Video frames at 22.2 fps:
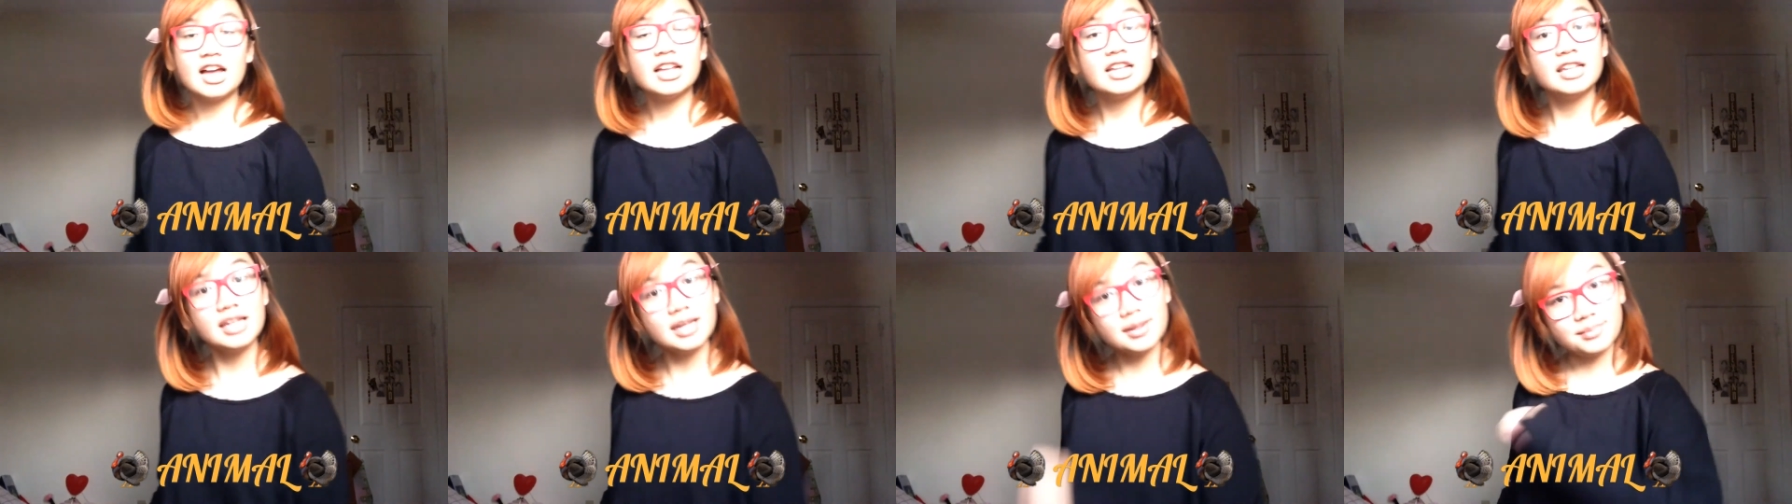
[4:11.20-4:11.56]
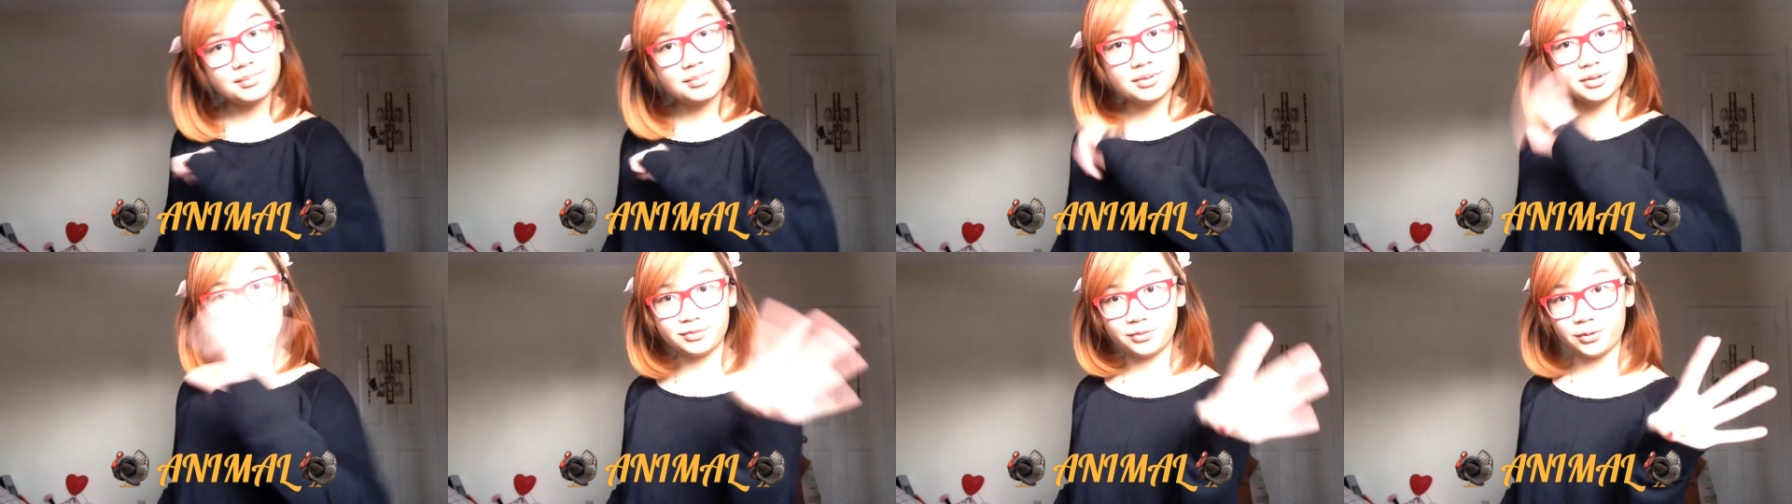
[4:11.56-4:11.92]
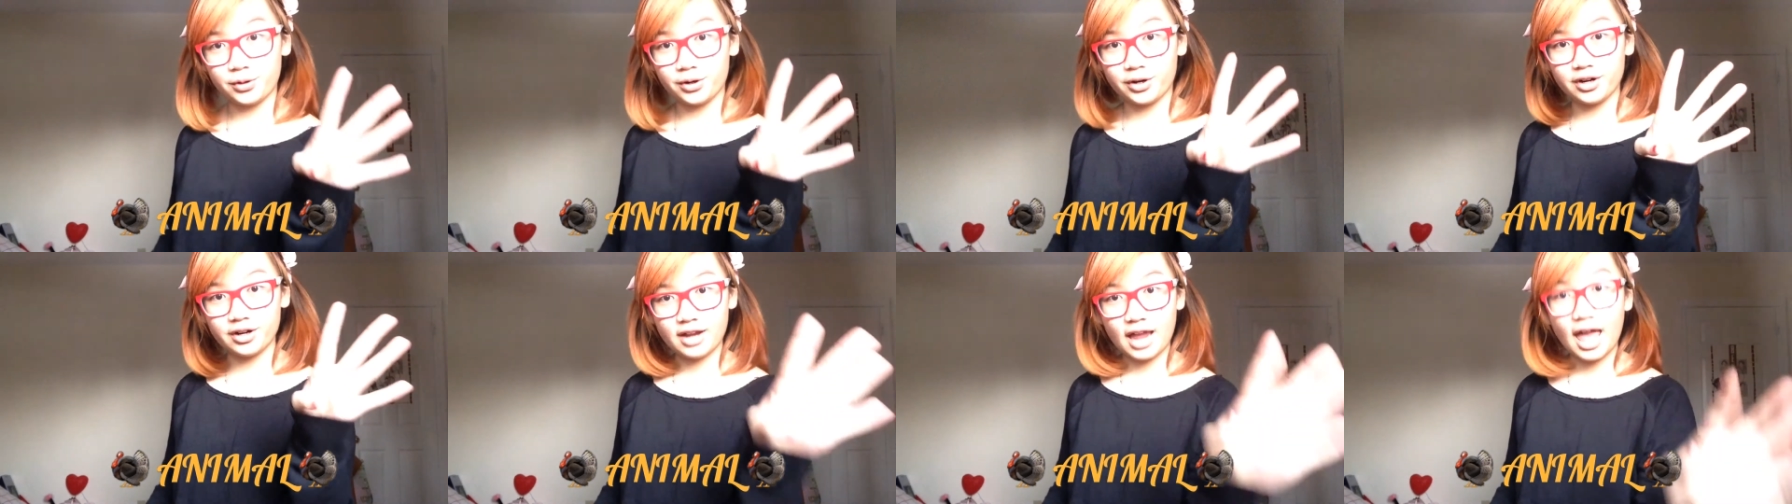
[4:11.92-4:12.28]
Number
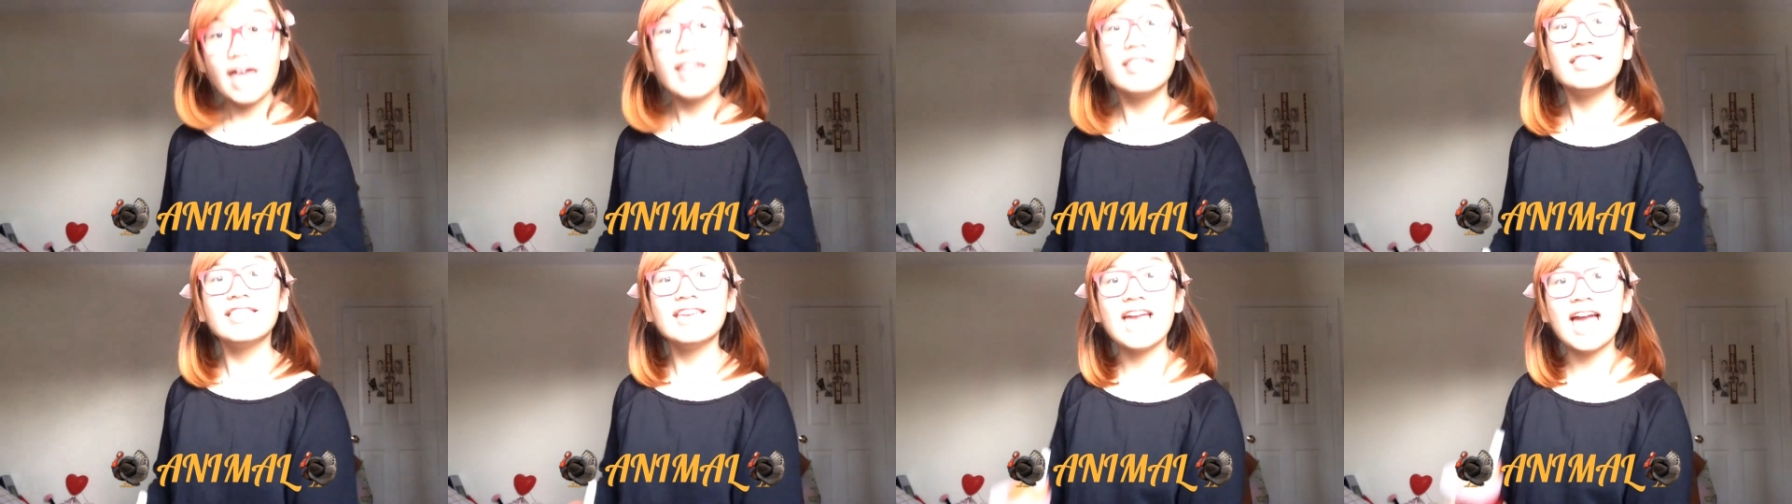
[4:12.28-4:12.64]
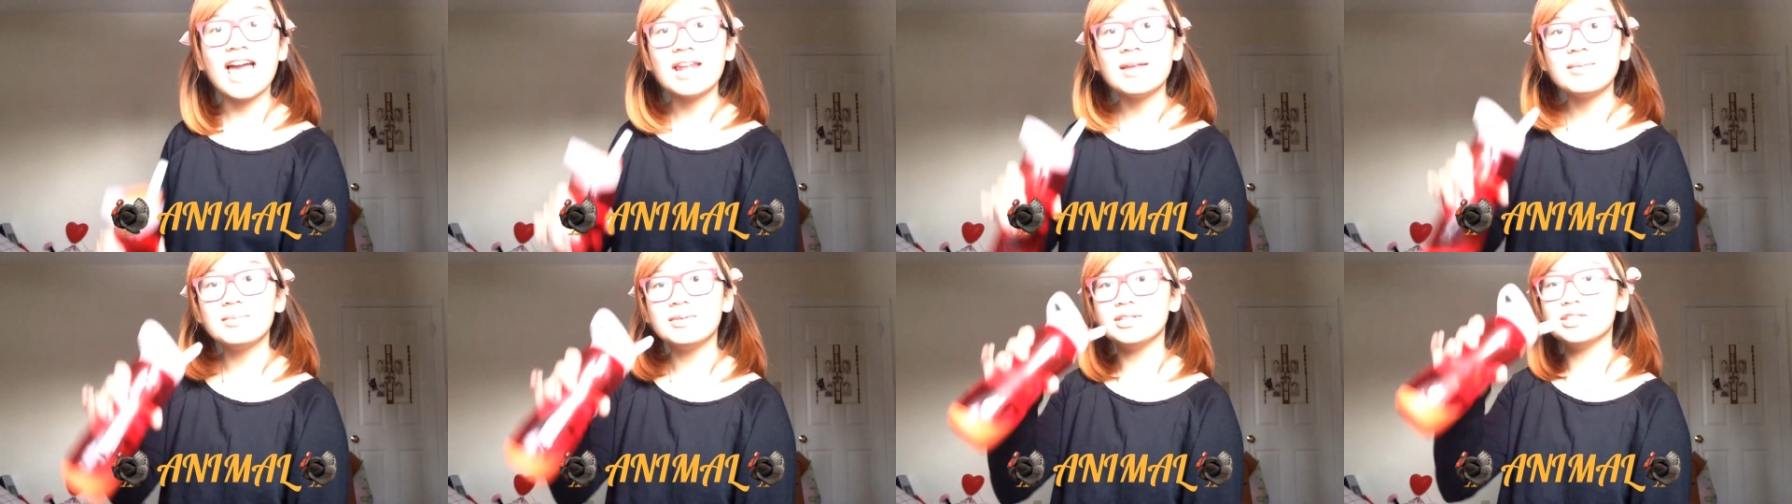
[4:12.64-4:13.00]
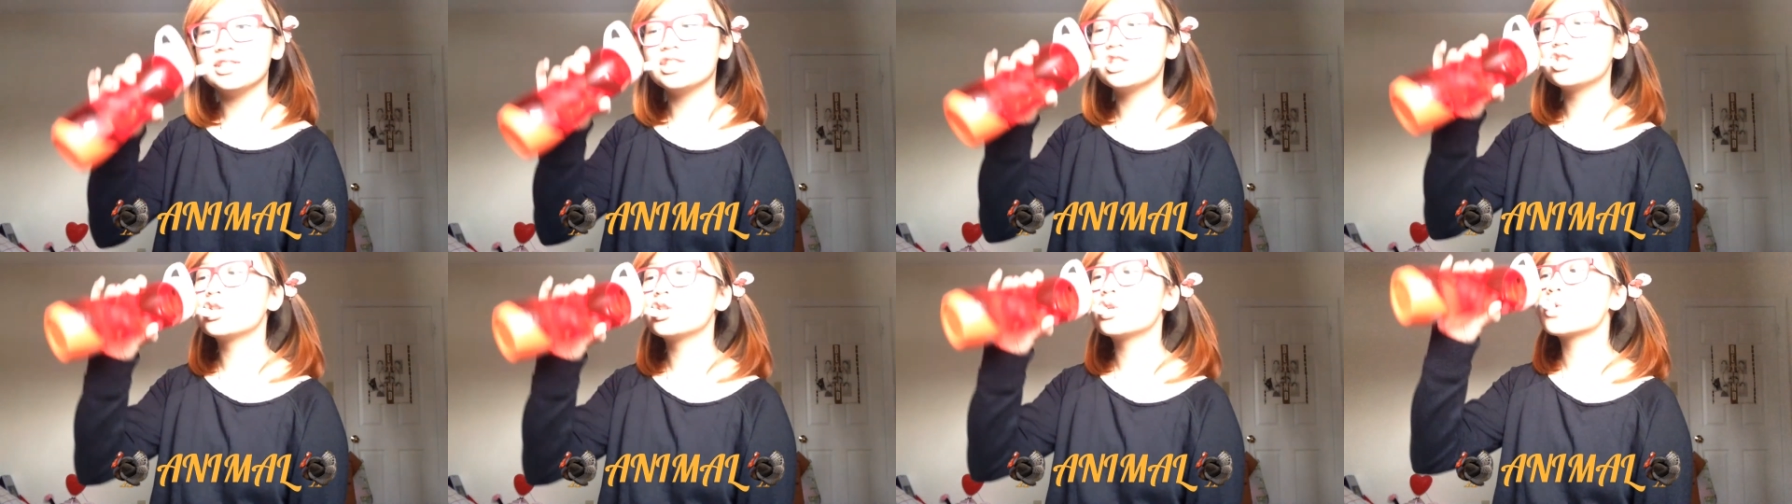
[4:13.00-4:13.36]
four, the animals.